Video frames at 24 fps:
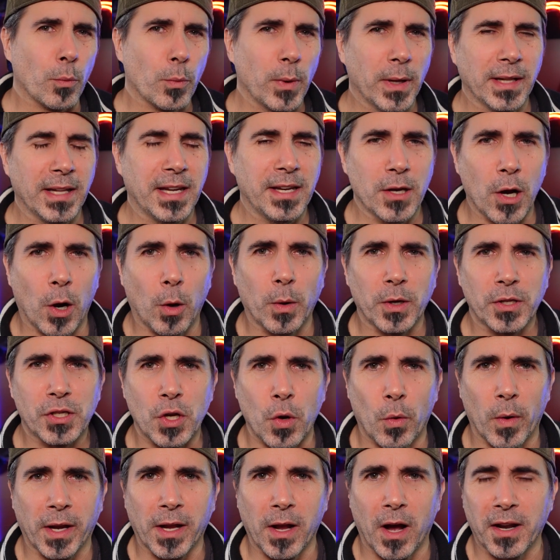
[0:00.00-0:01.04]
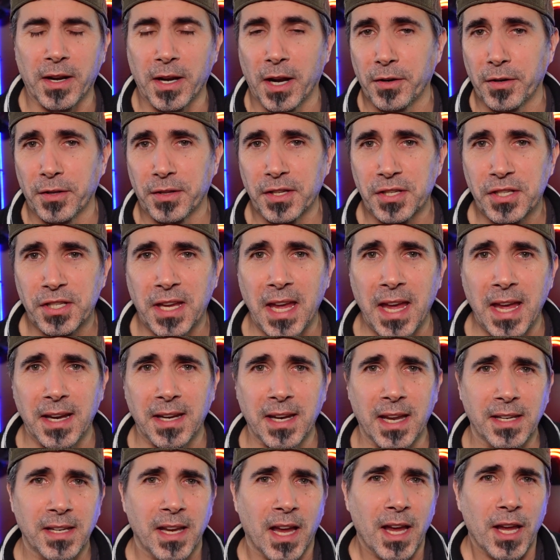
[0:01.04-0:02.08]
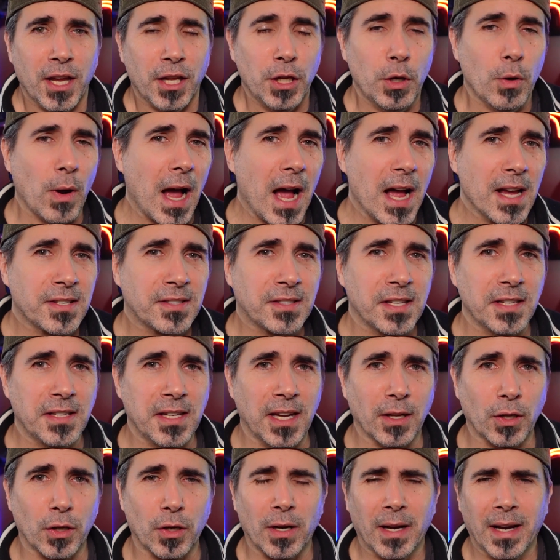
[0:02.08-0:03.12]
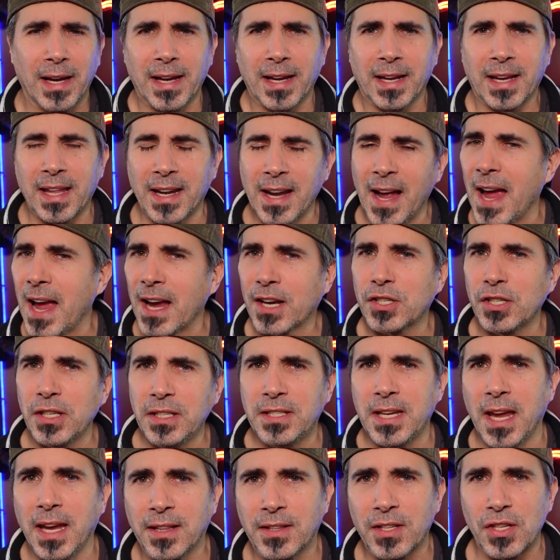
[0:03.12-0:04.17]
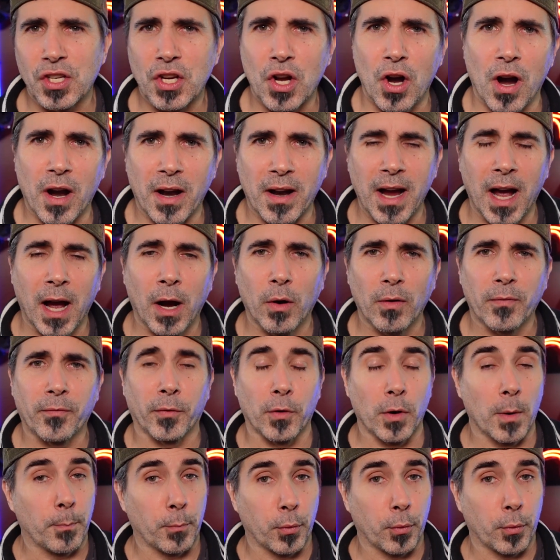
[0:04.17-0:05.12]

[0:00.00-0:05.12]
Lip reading: really know what's going on under the skin. And you ask the dealer, can I actually take this car out for a